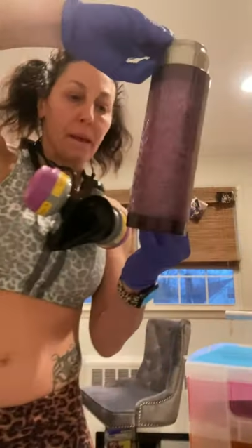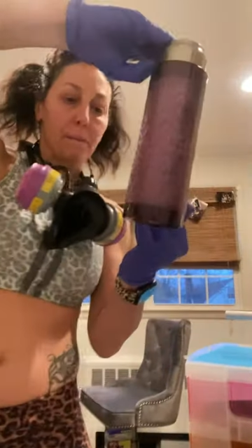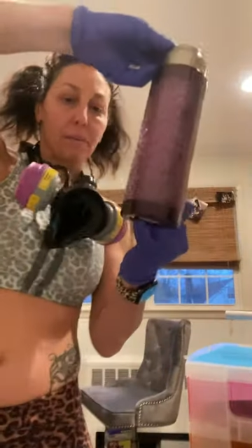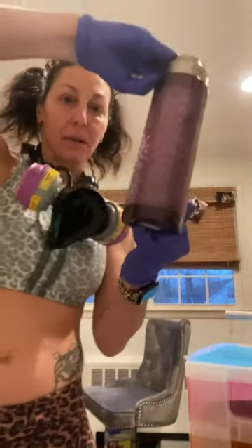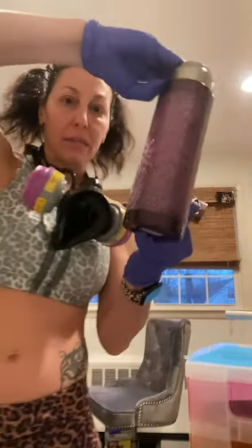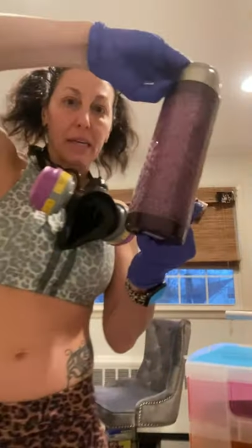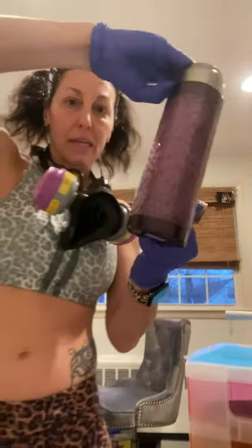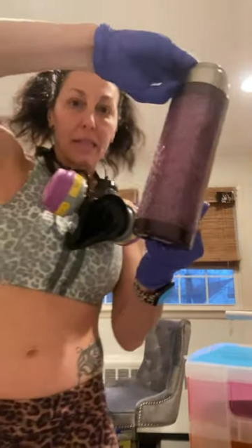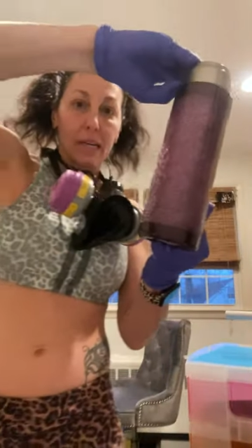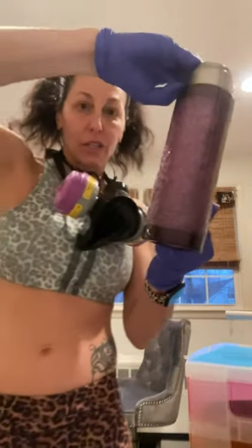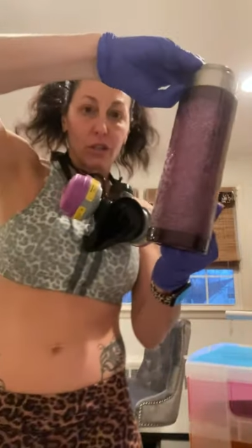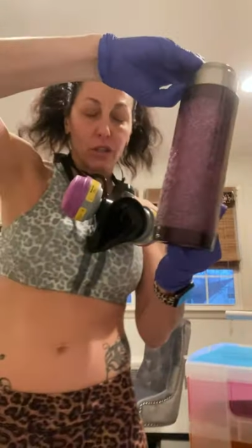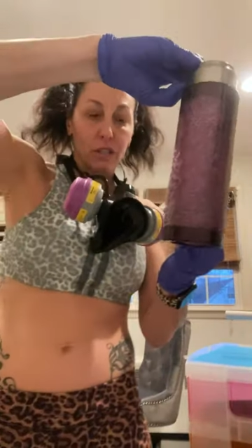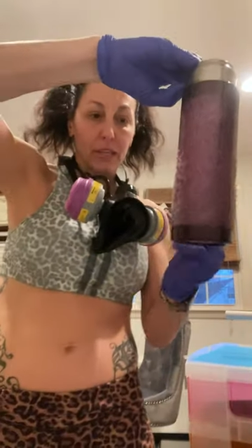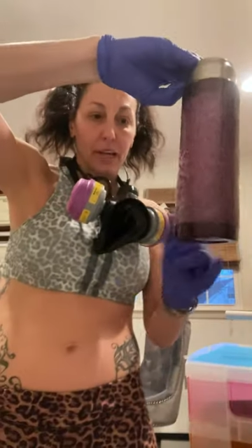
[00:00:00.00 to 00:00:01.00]
put the
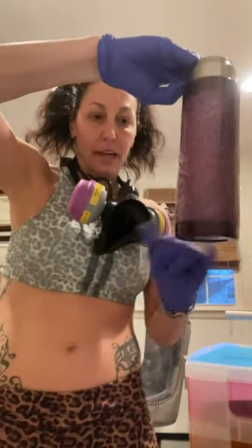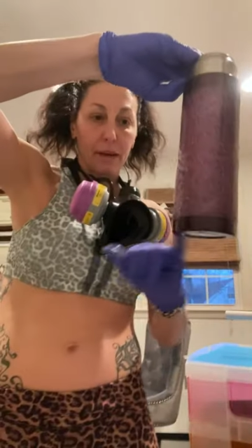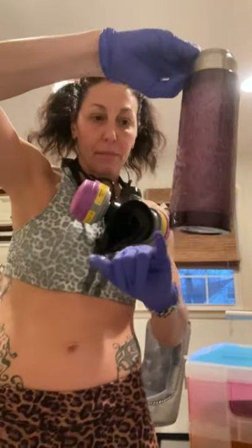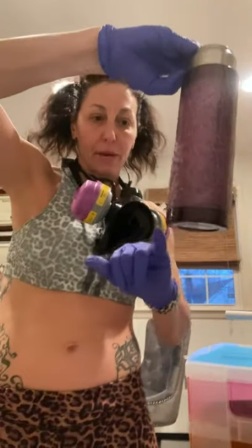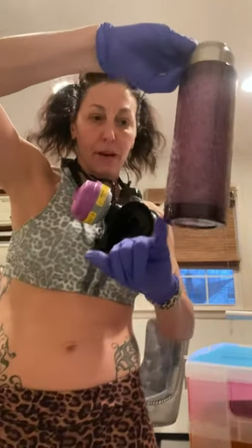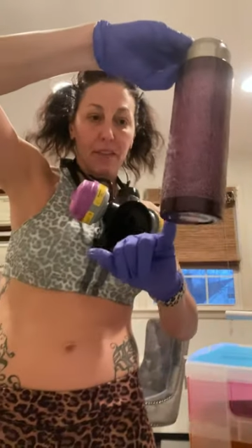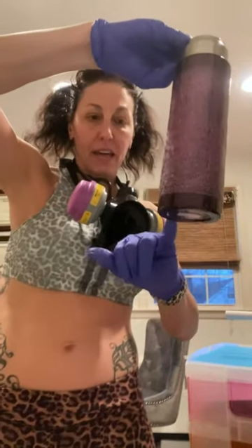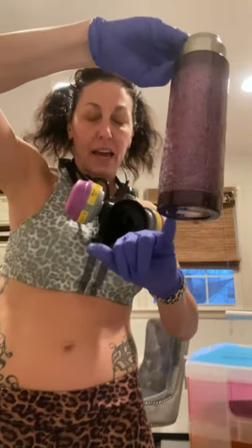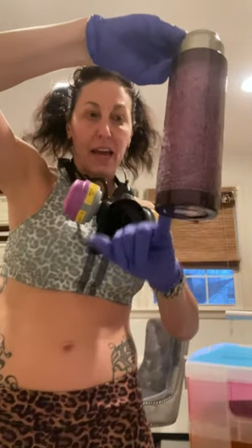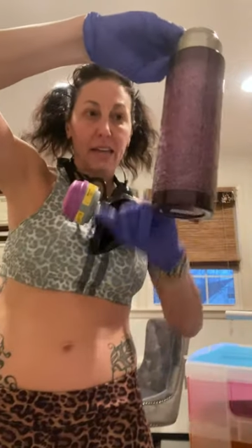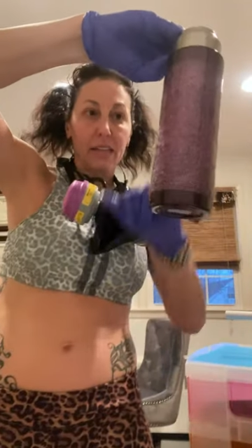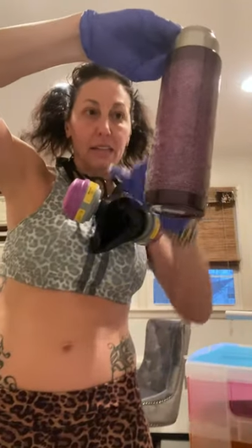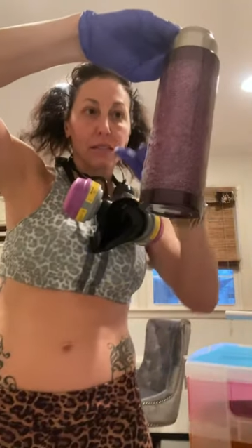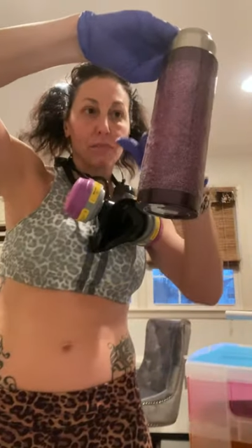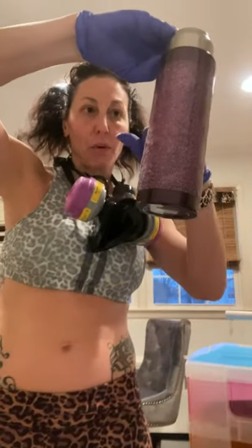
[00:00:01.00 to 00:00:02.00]
electrical tape on the
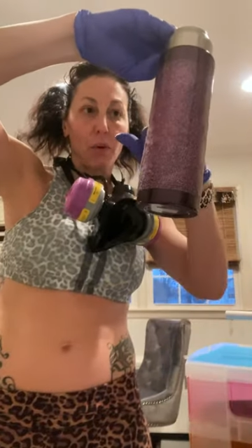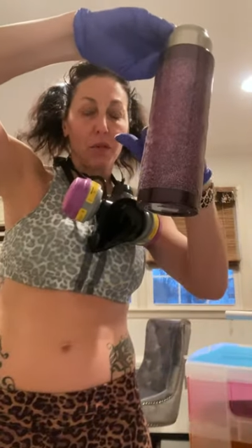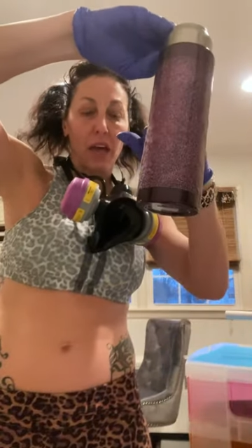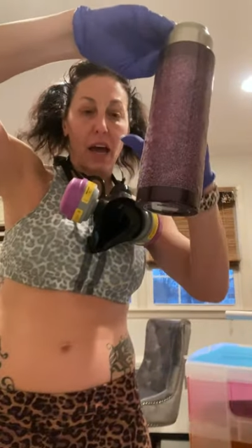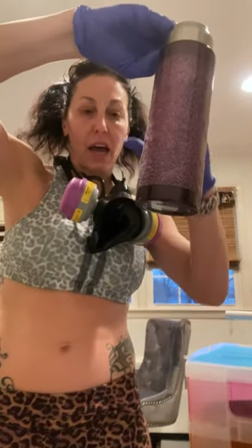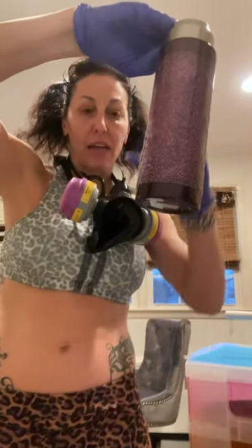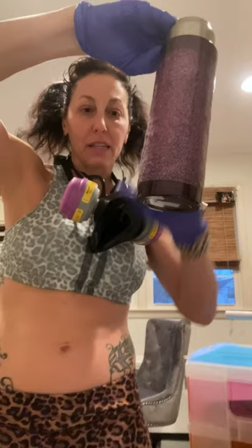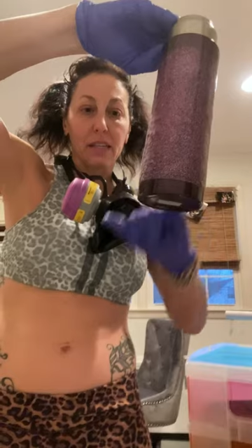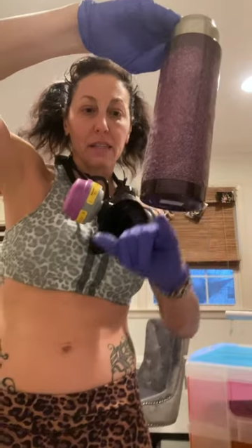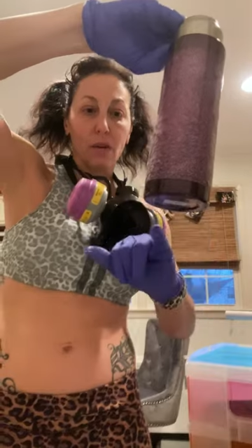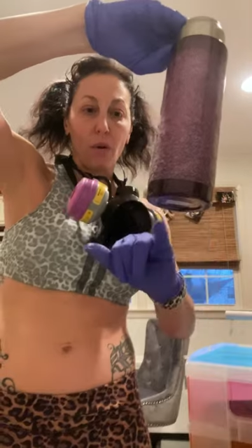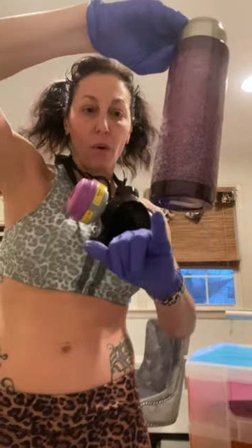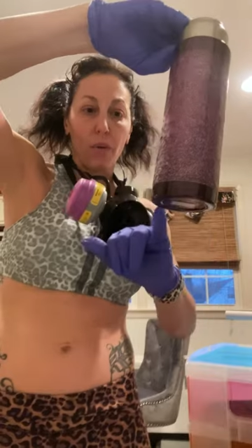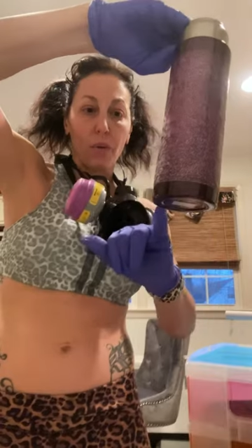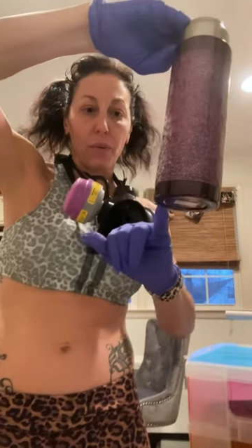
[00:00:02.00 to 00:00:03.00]
ends, both ends,
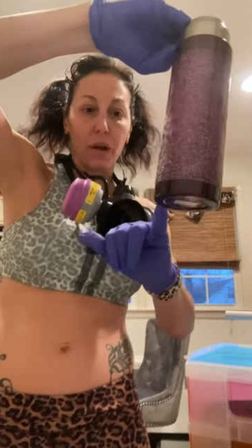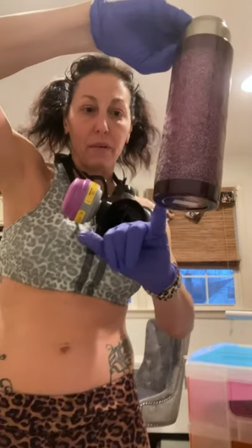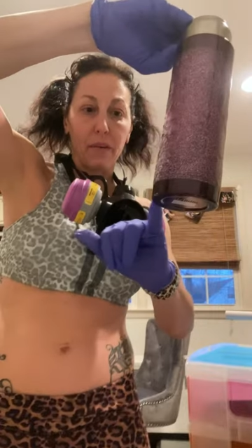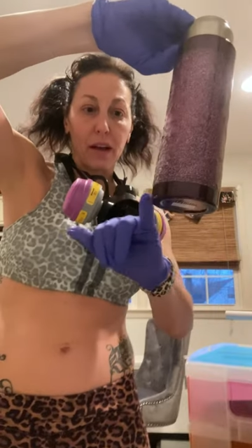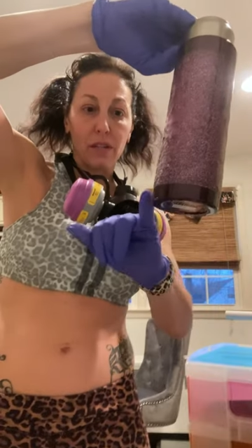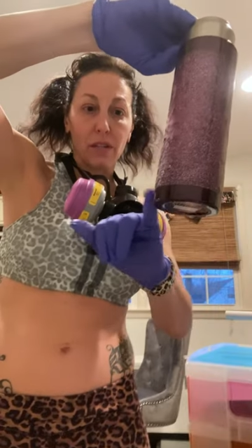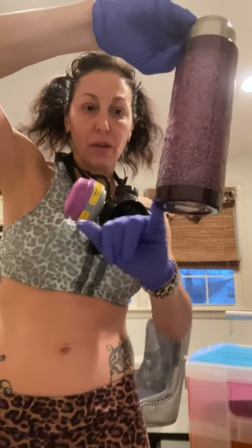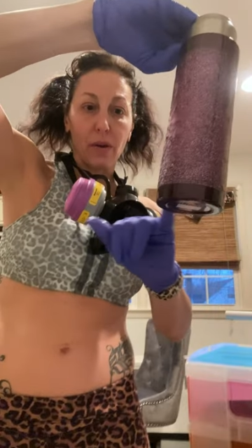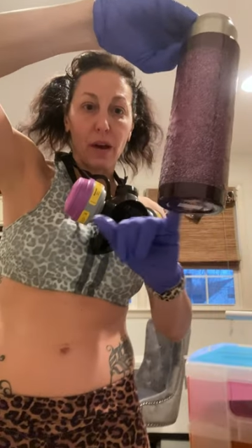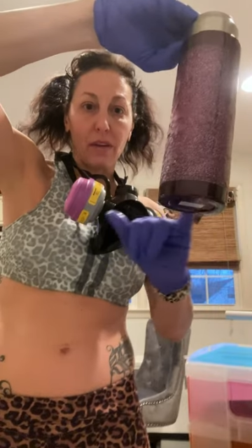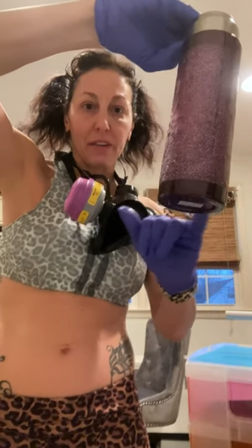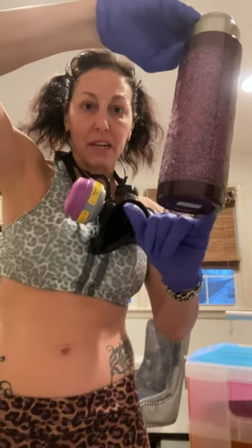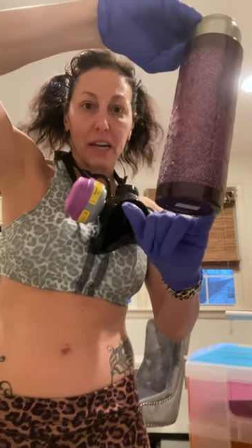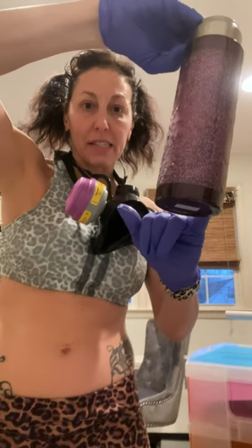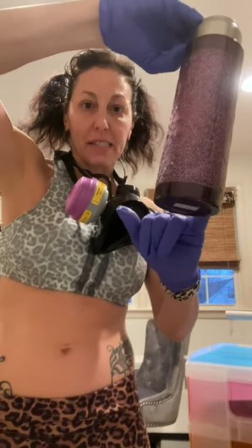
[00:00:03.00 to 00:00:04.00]
all the way around, so you have a
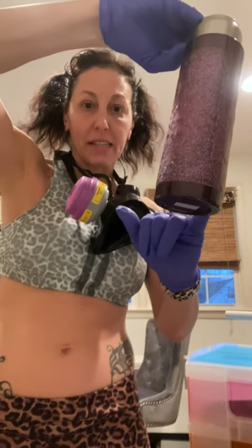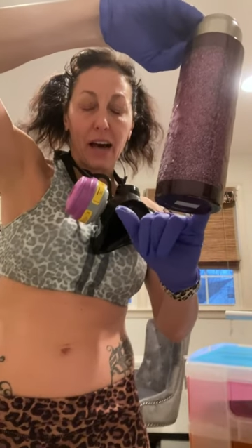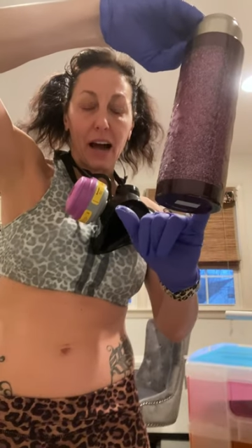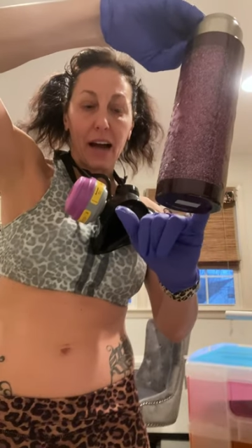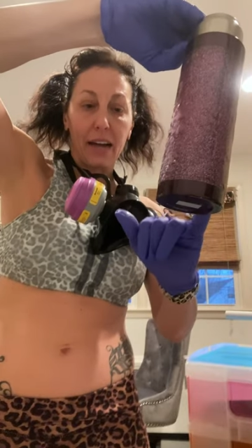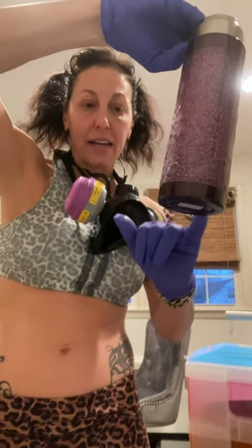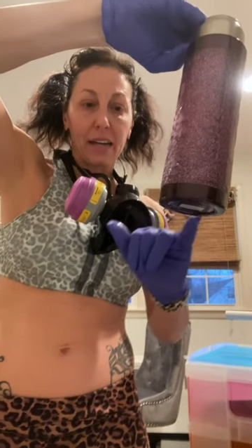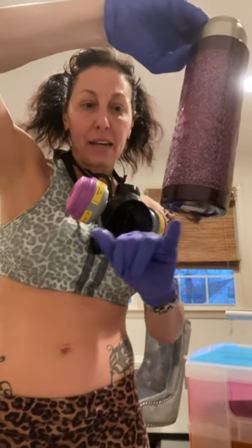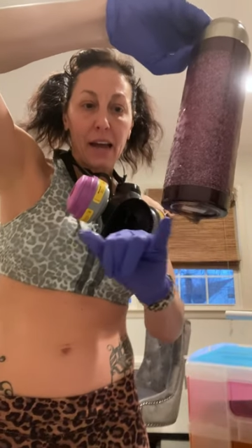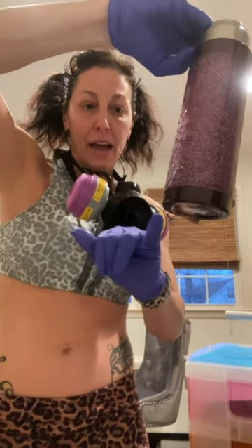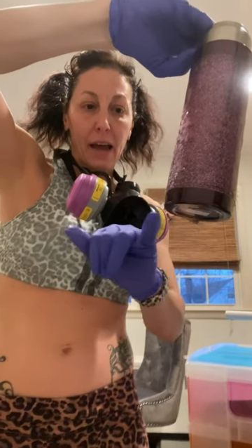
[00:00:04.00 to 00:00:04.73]
nice line.